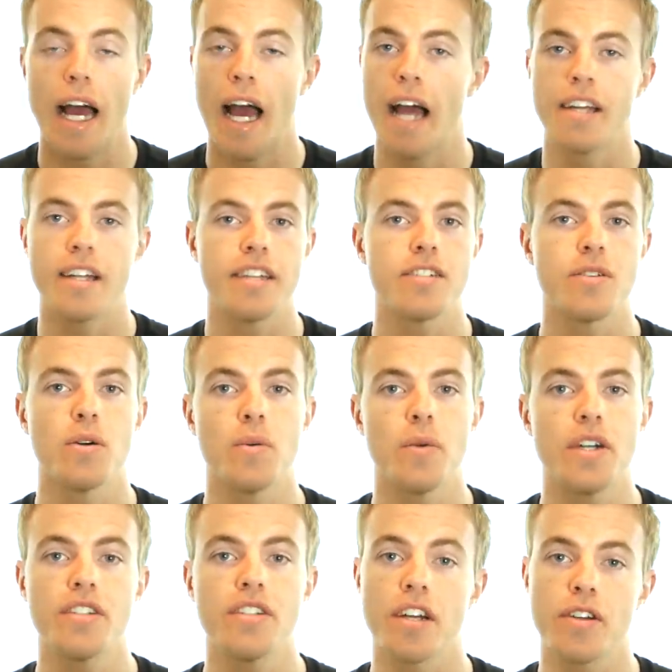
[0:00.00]
And as
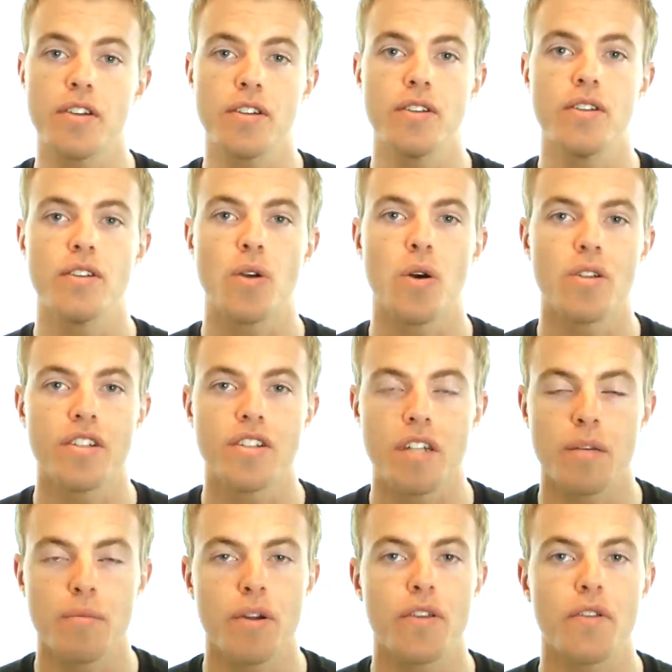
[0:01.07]
always, I could call this
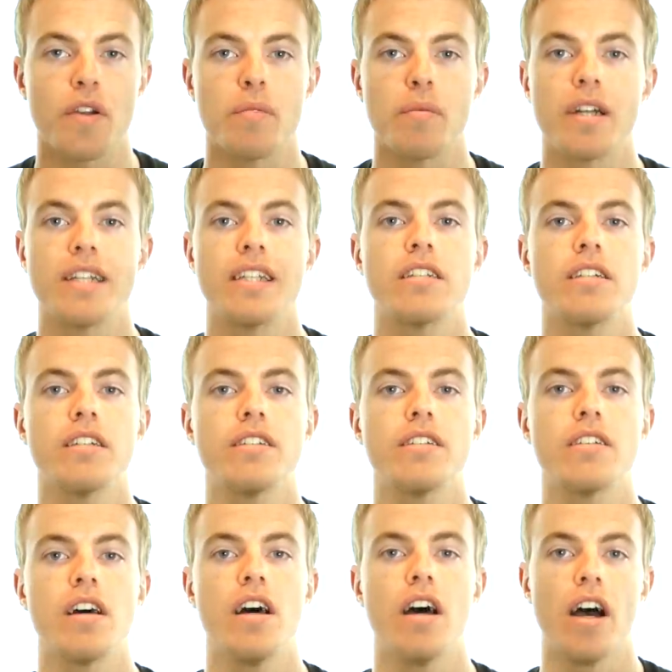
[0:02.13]
number three, but this is
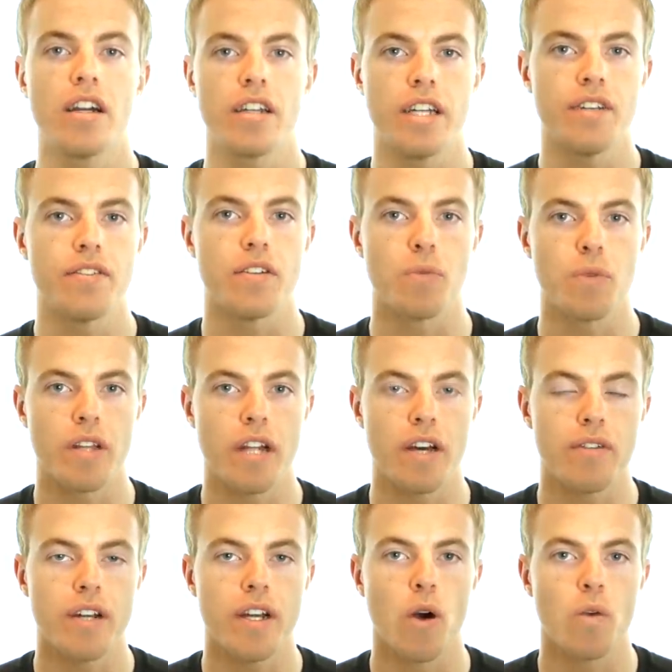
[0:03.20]
a given with
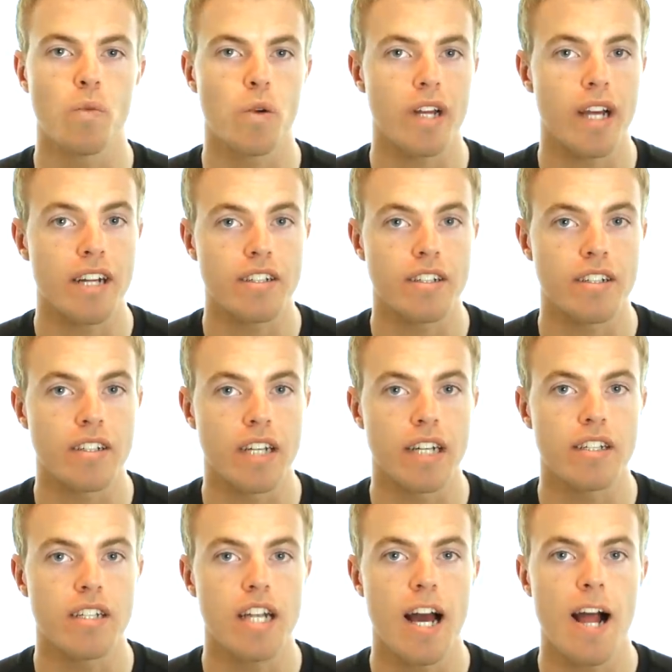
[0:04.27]
every homework
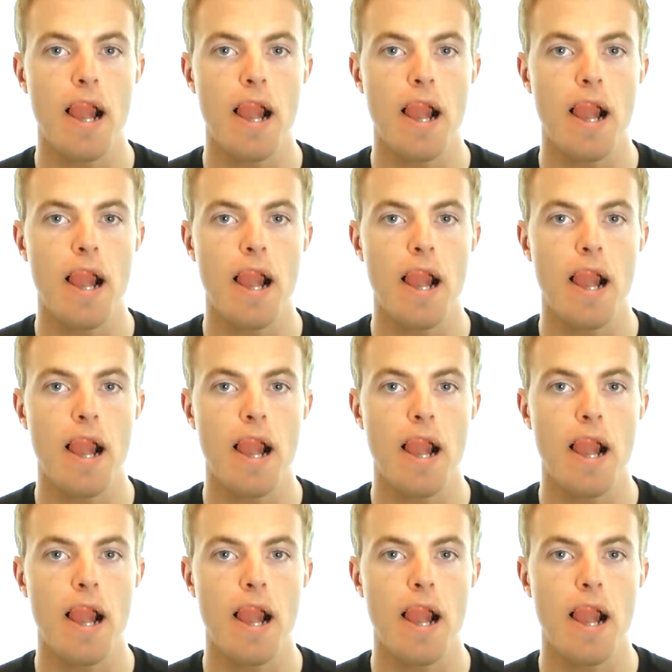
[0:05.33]
exercise.